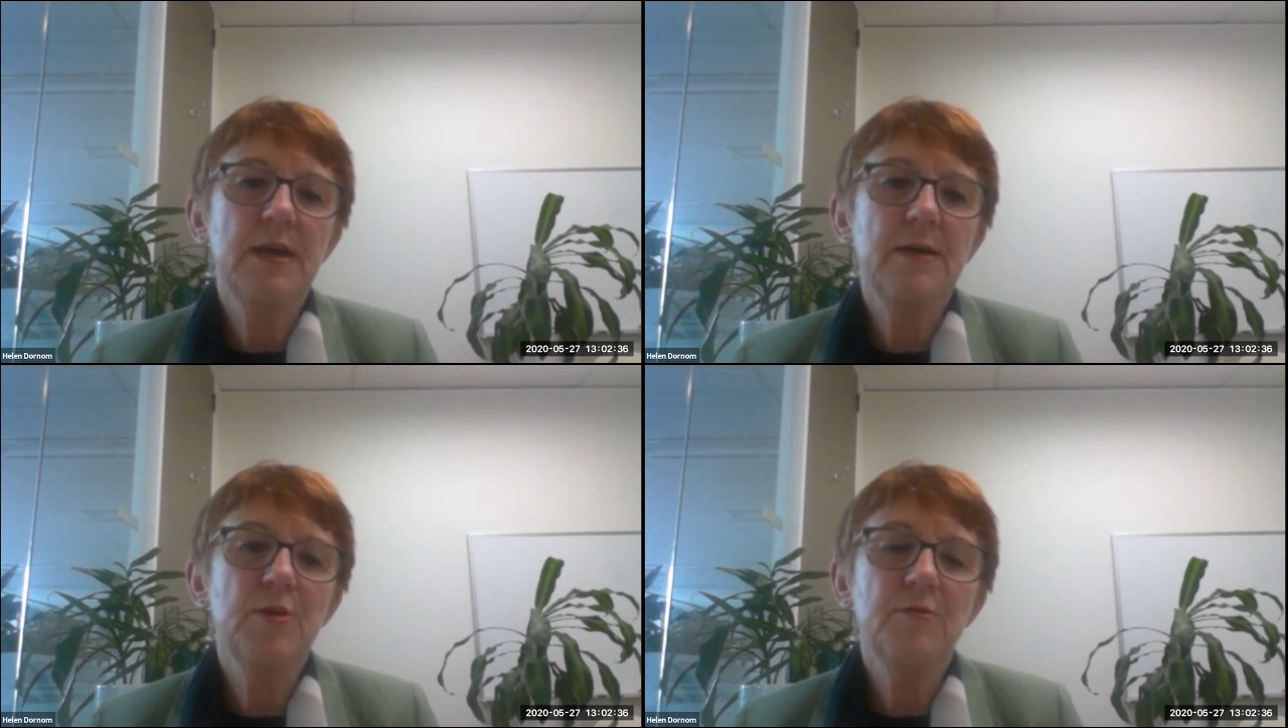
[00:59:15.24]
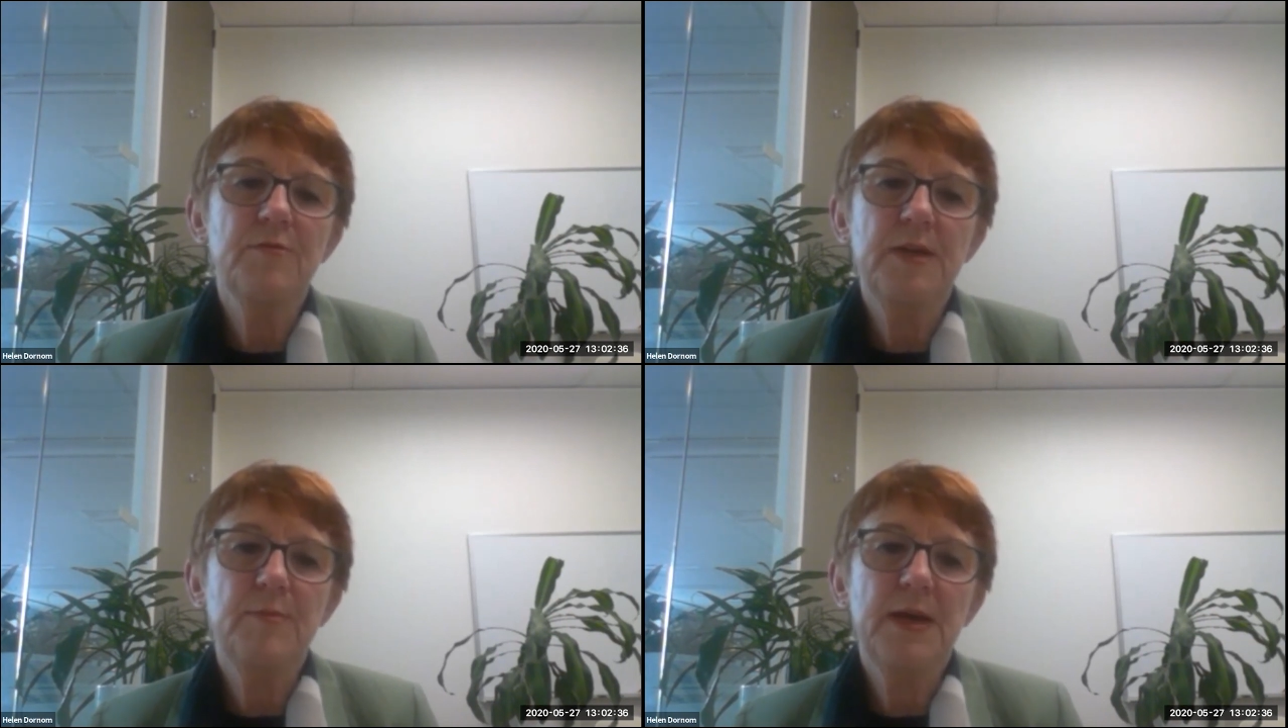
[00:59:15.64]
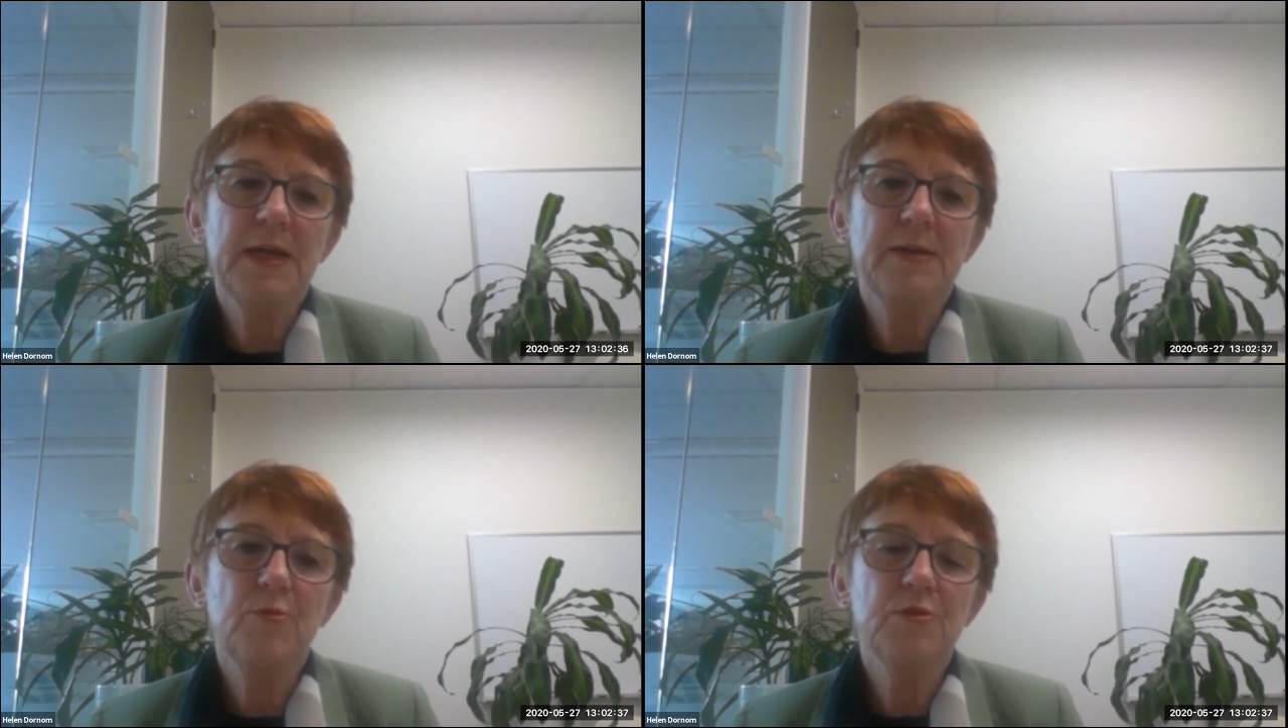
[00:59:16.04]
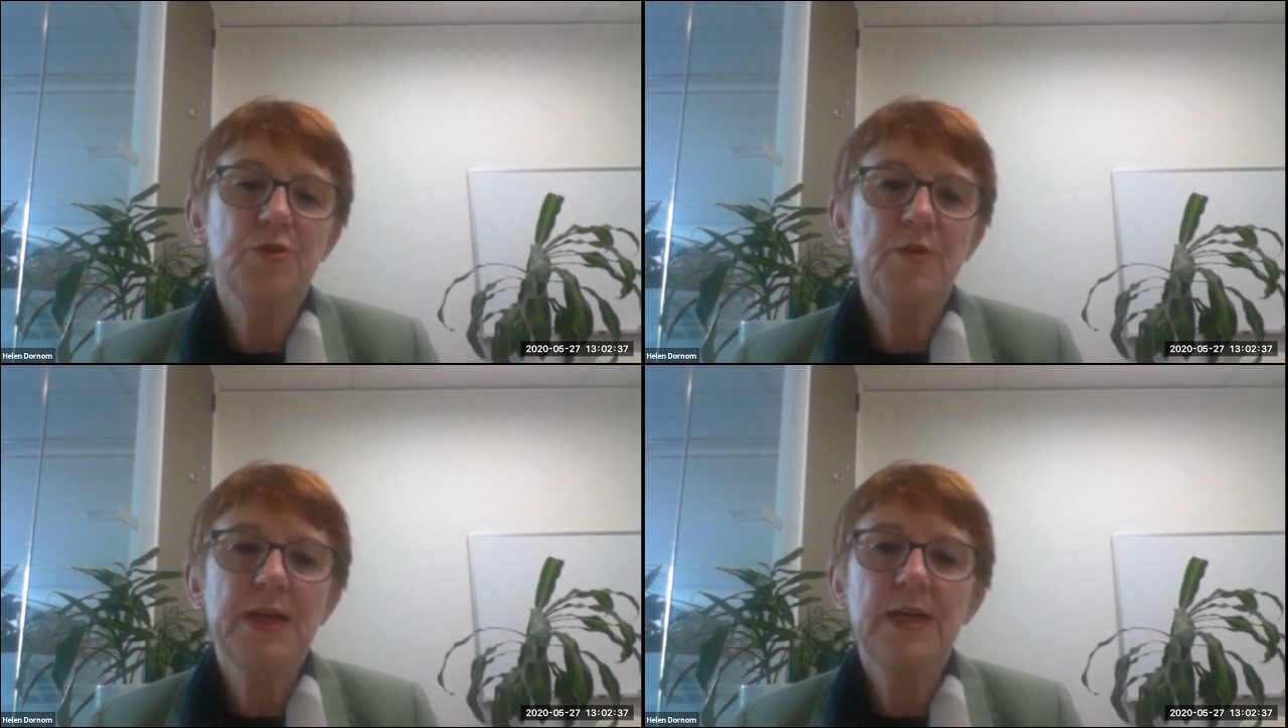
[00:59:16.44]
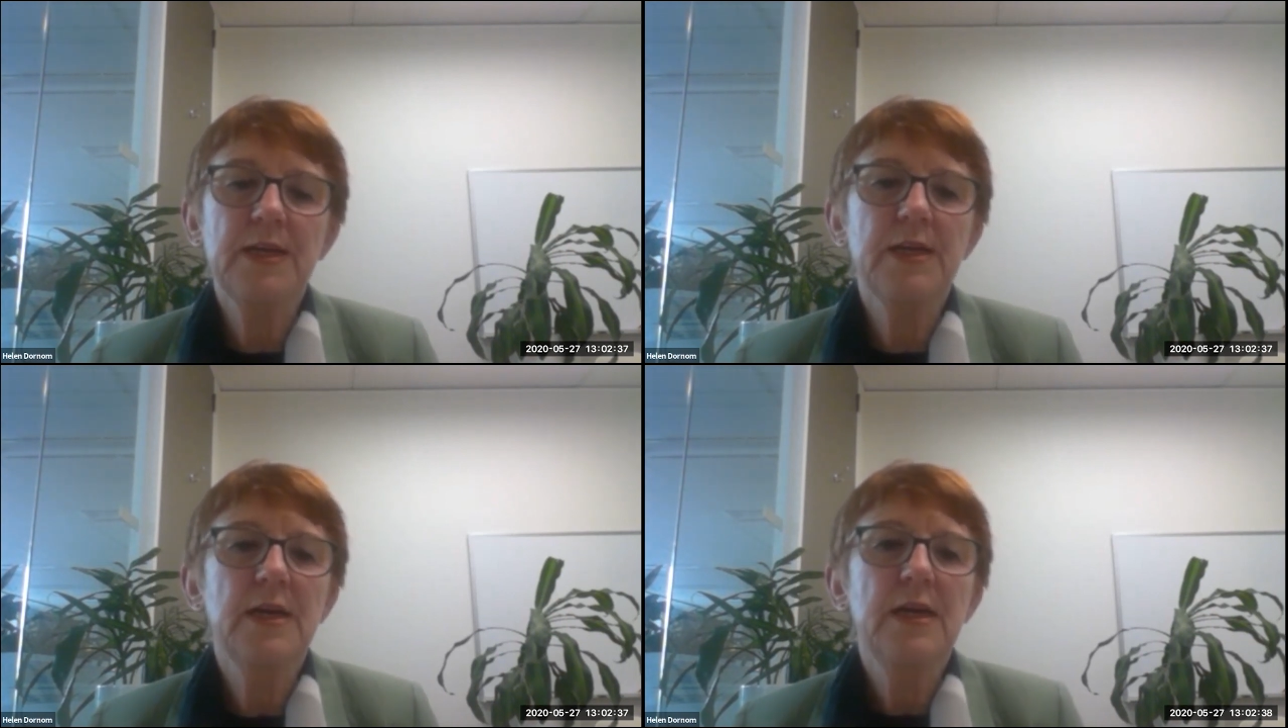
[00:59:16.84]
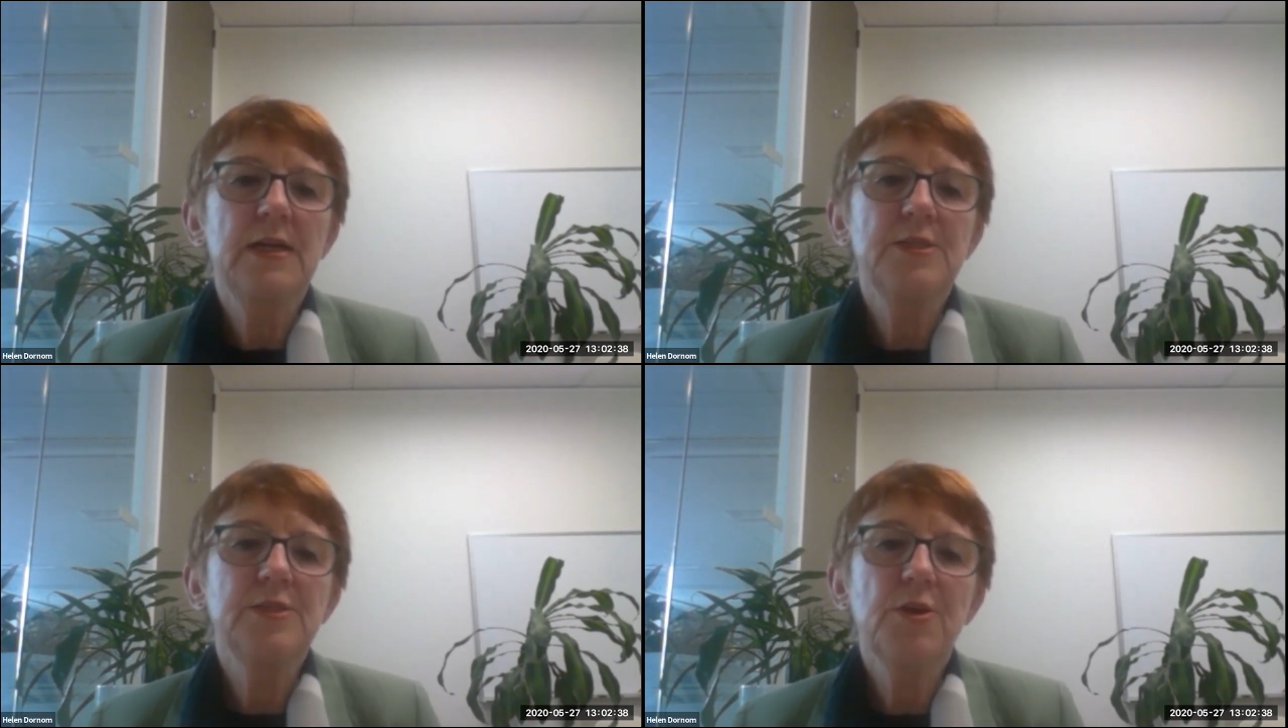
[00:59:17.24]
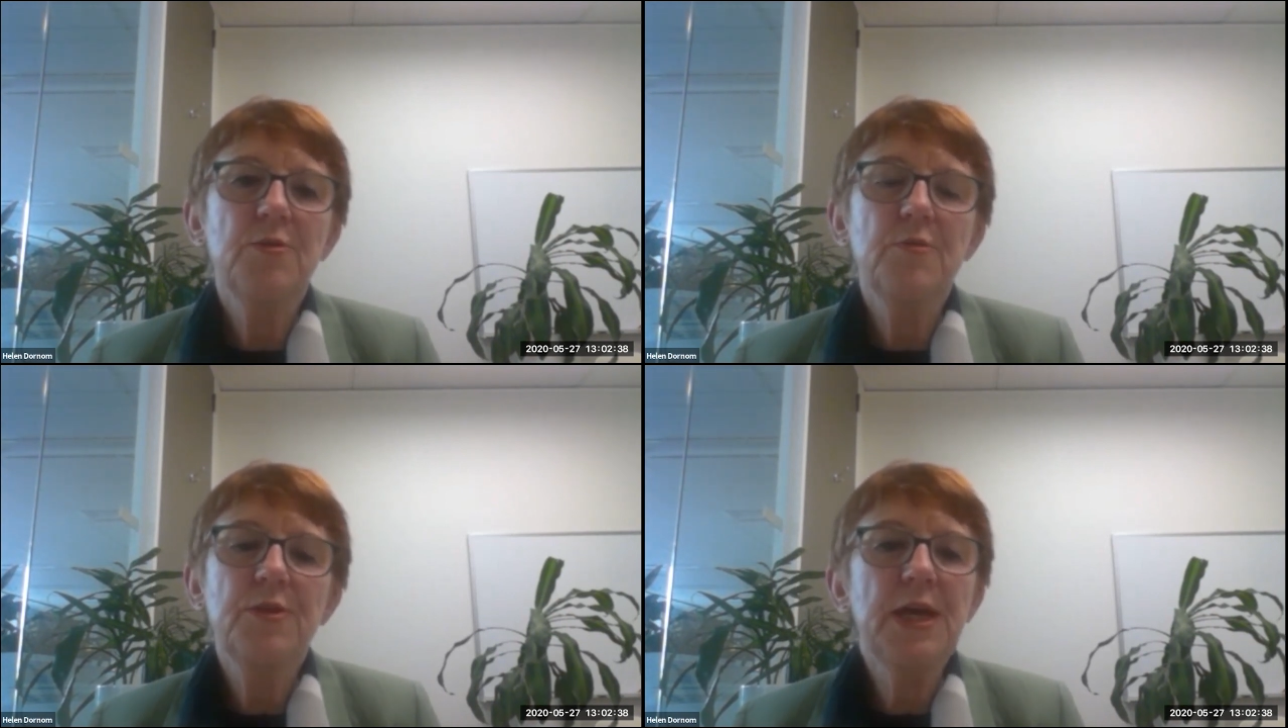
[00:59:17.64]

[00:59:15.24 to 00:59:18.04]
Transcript: your feedback more directly. So